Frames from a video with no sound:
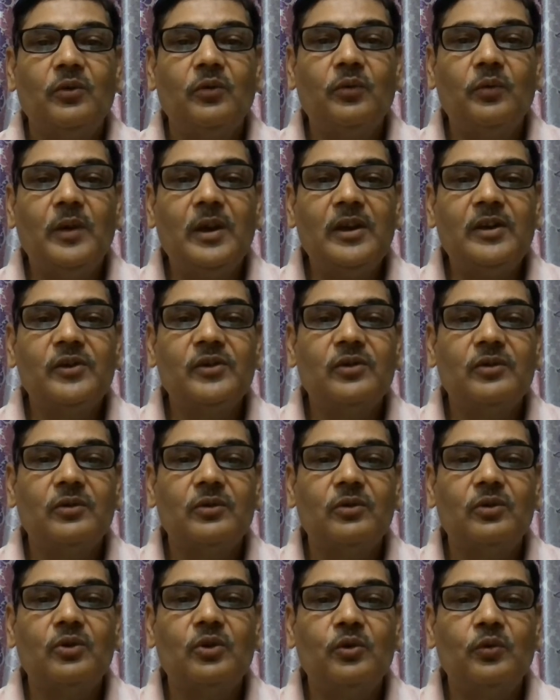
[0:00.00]
ways
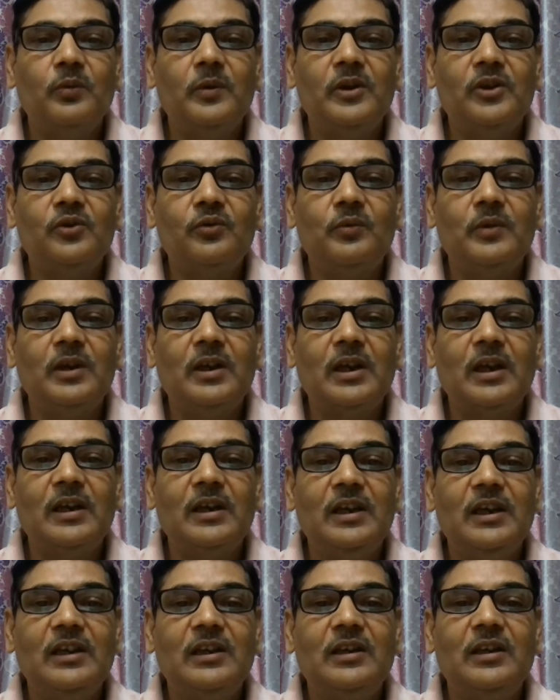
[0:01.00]
through which we can
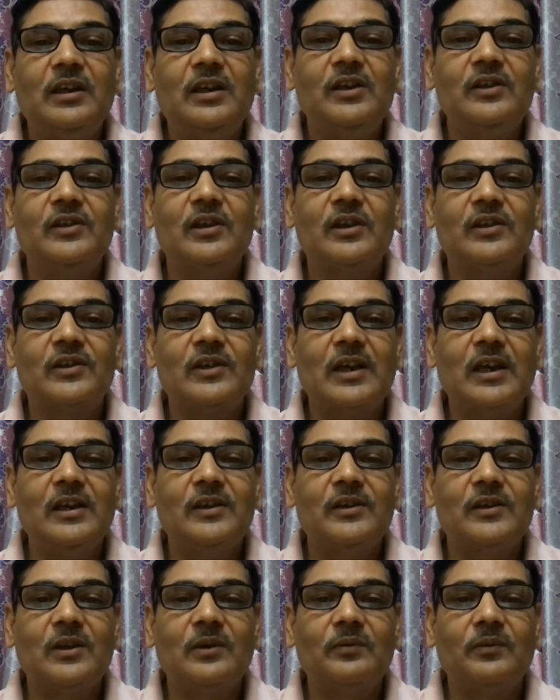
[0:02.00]
increase the size
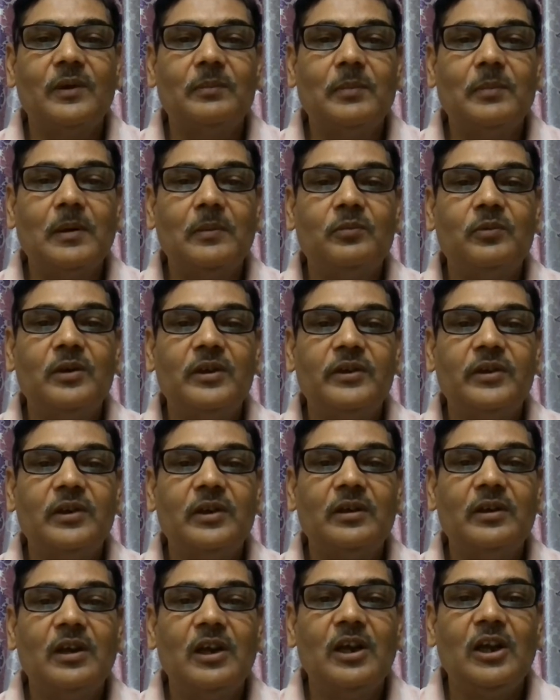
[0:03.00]
of a population